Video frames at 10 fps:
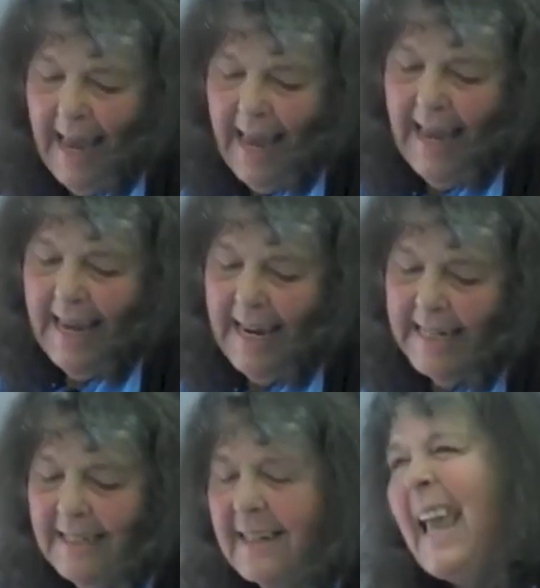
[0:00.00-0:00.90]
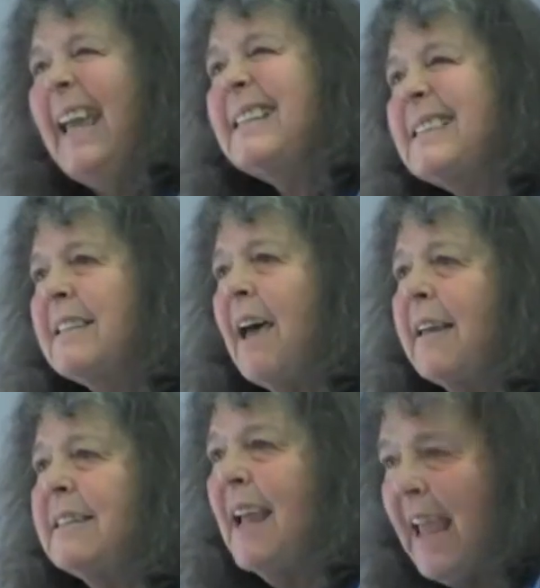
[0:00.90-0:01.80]
a hidden
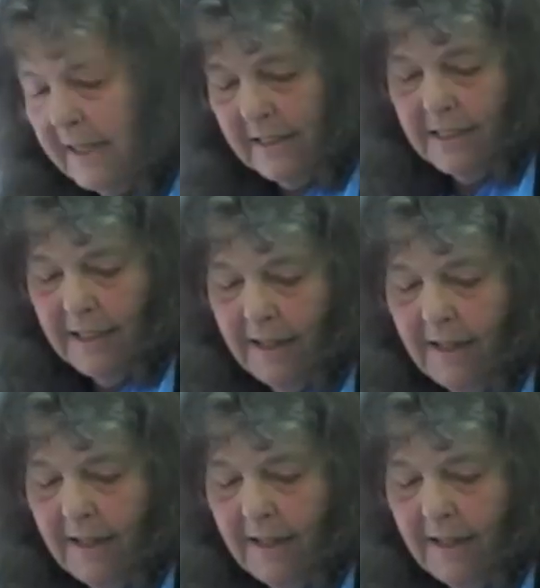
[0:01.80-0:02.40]
extra tax